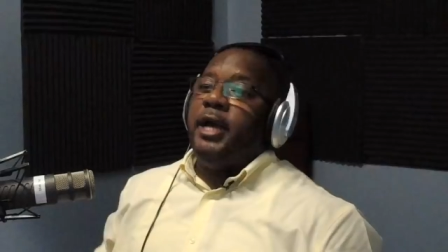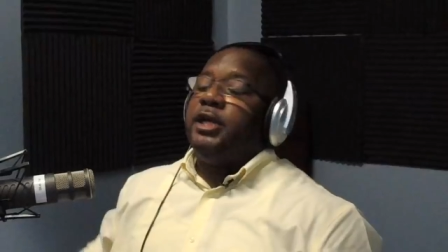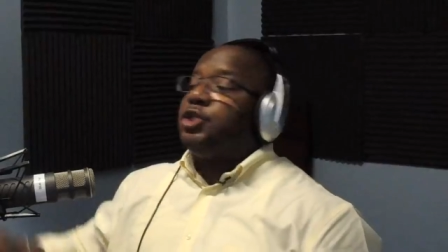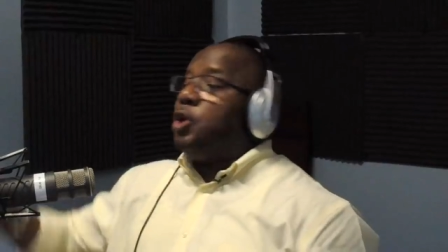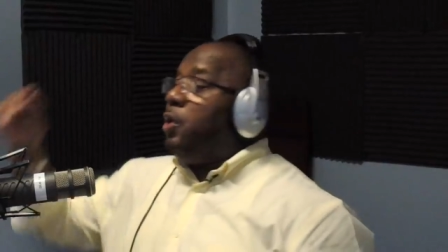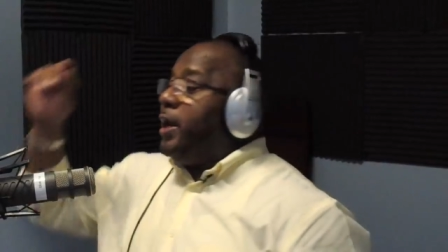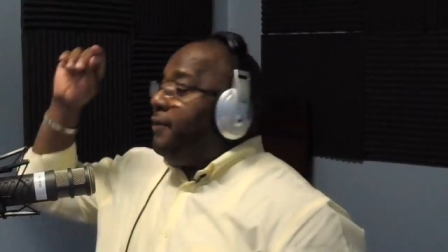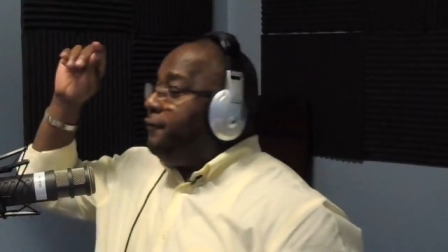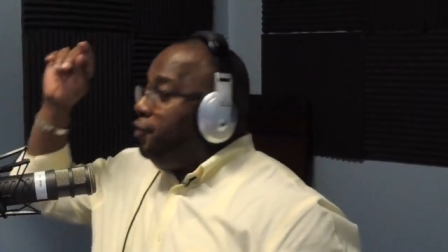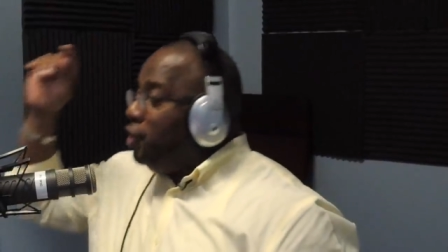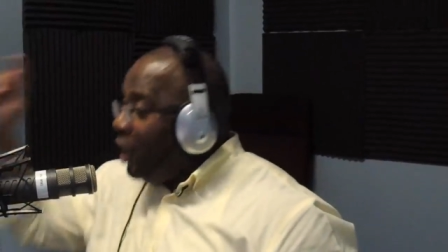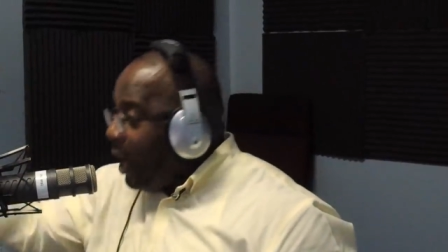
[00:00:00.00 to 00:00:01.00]
So if
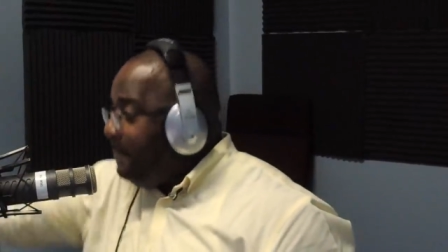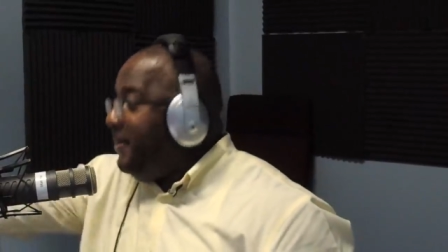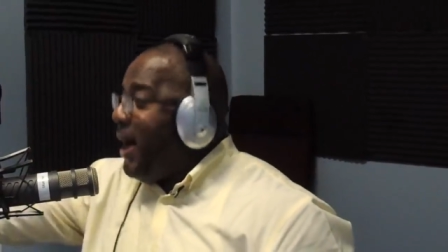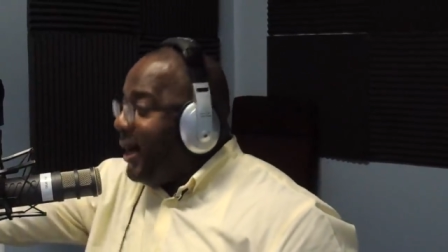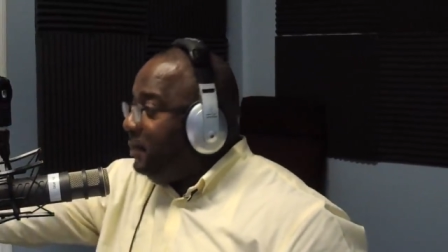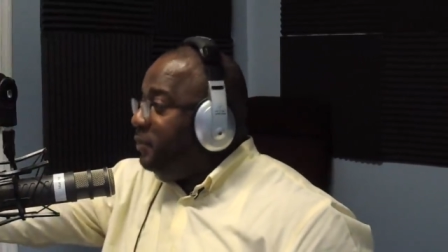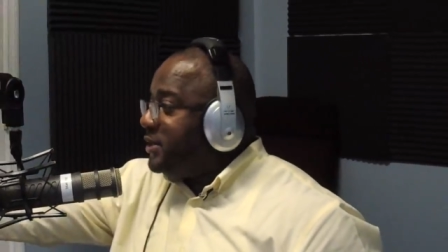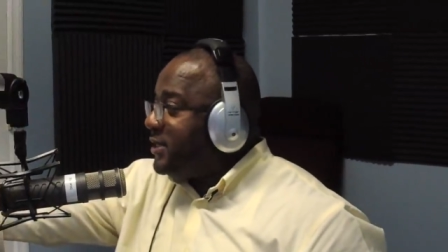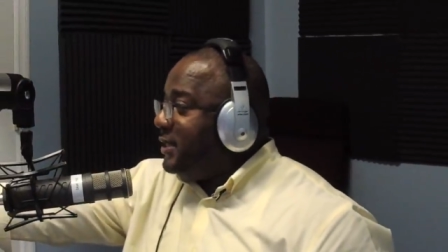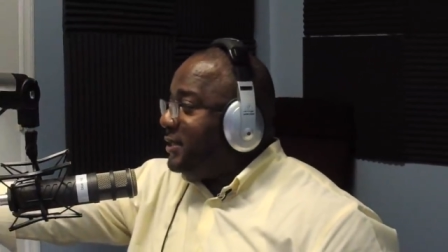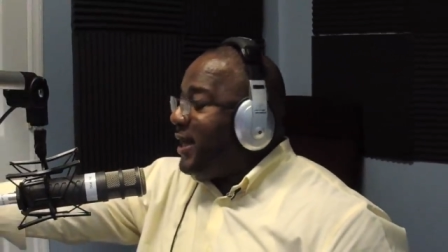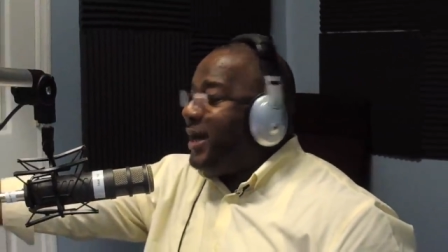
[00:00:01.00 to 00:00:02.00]
your mother was
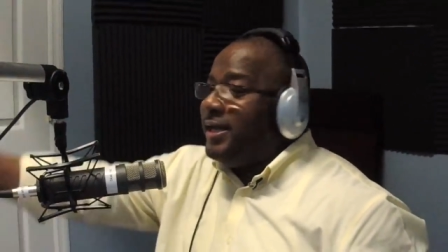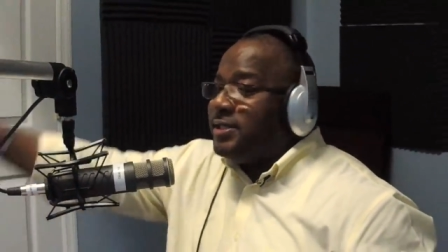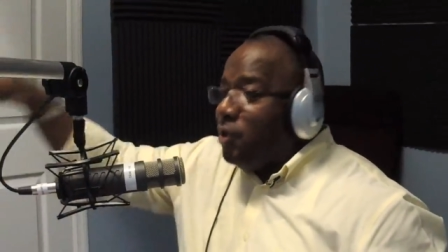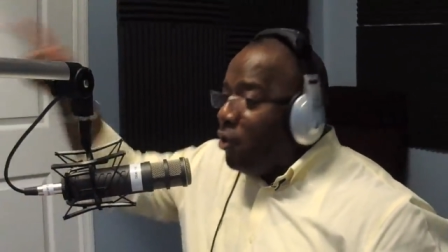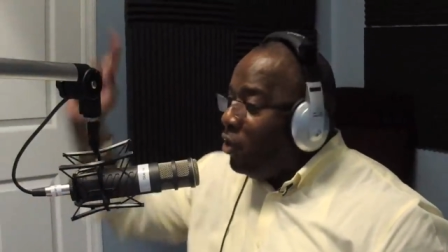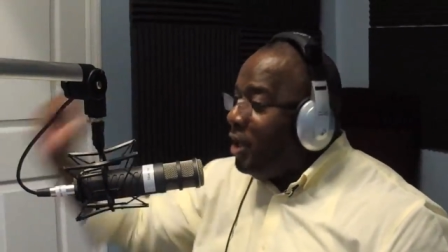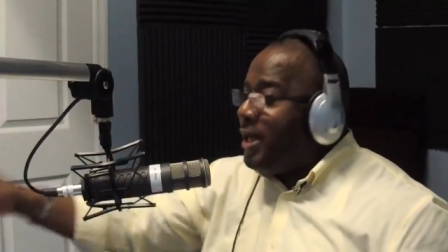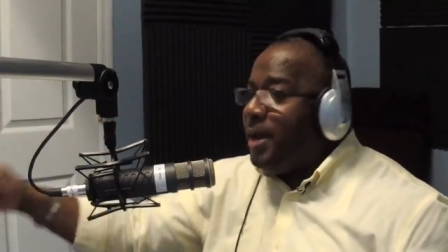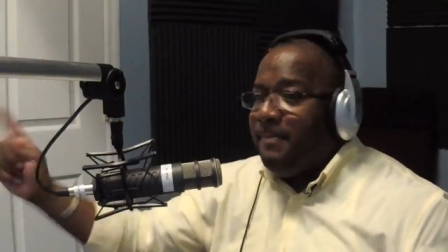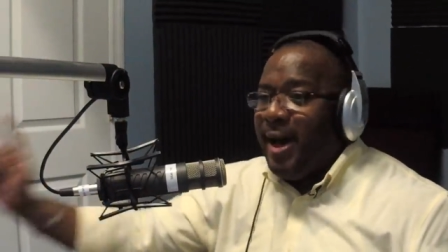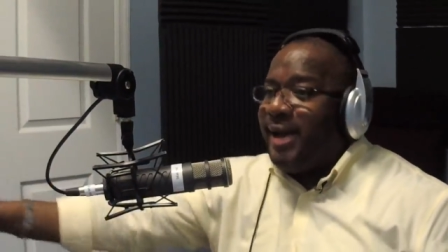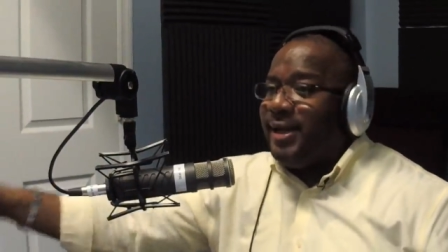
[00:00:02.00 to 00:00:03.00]
into that, it's only
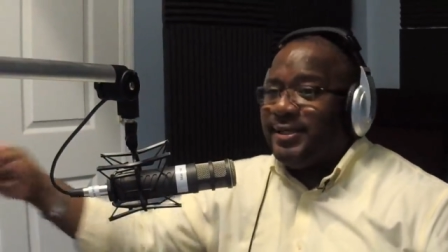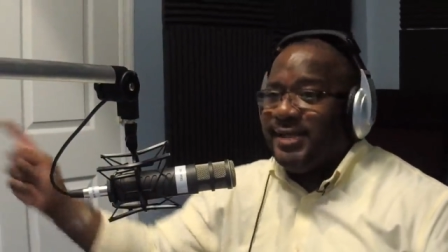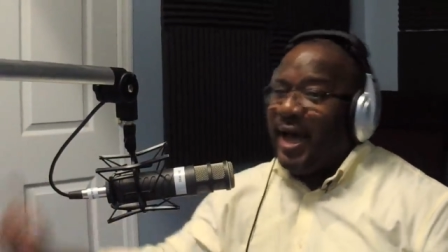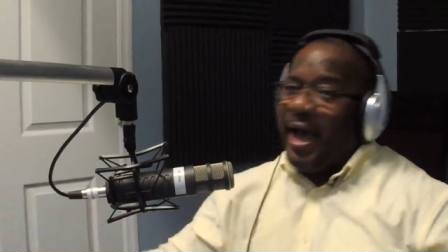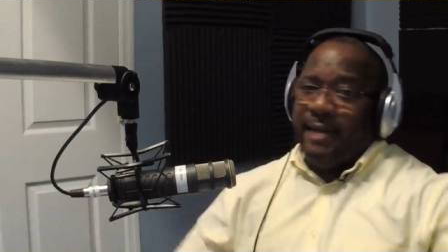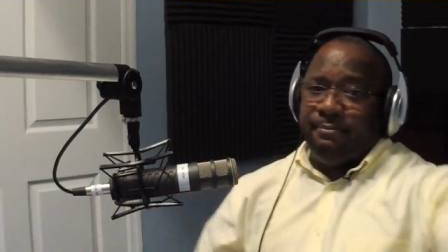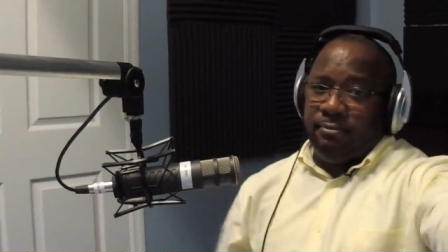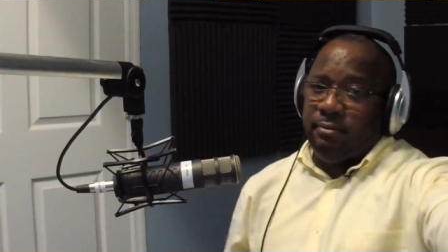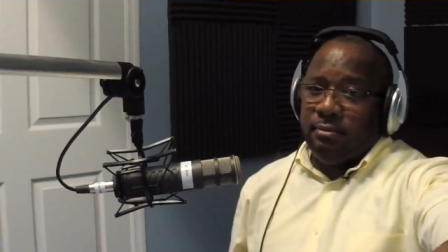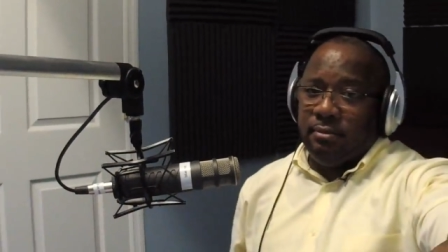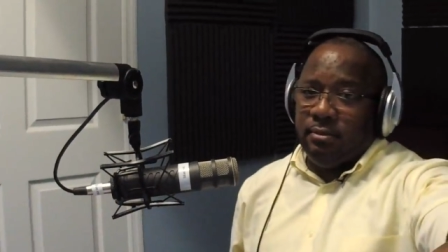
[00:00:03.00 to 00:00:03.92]
a matter of time.